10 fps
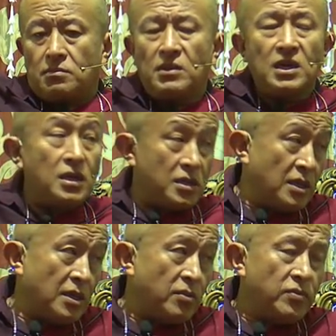
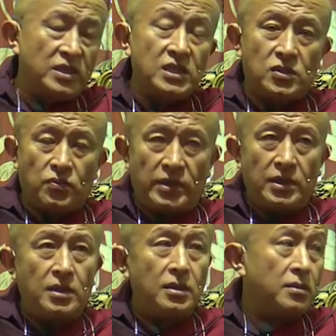Mangada, which is
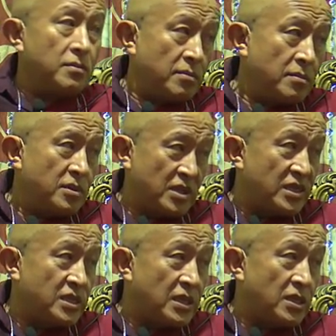where
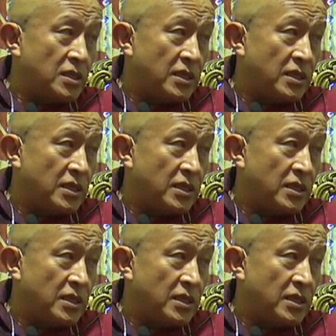Rajgir